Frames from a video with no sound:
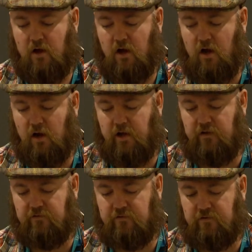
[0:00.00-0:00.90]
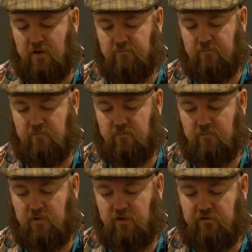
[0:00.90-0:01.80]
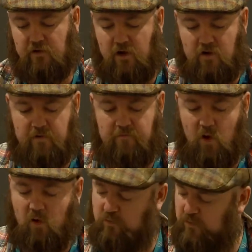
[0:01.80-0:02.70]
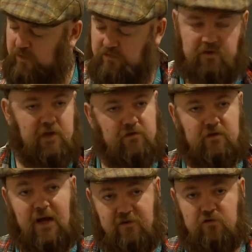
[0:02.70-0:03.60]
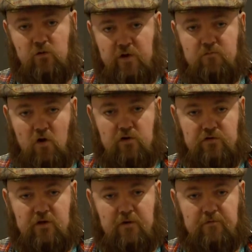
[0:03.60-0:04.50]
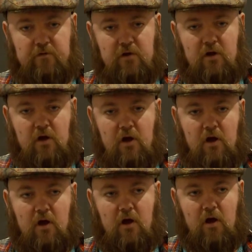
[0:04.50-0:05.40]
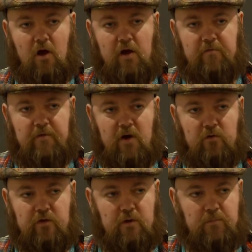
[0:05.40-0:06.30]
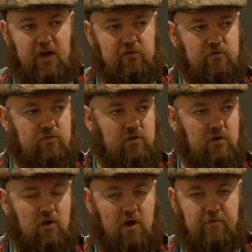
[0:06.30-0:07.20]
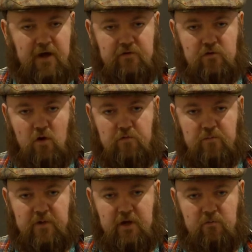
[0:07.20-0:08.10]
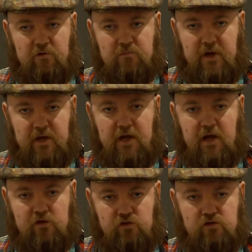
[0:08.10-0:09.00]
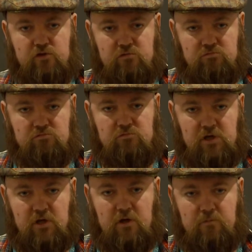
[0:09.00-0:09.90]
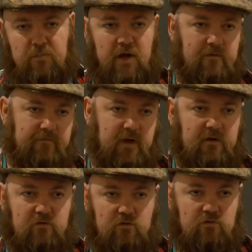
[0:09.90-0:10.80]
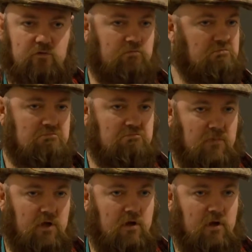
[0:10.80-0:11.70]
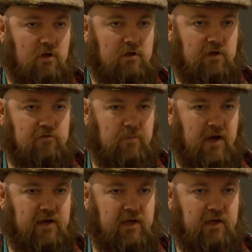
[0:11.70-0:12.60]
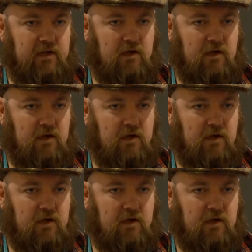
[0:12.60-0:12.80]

And I guess until I got involved with this national IMROC stuff, I felt that the best that life had to offer me was medication, benefits. That's about it. I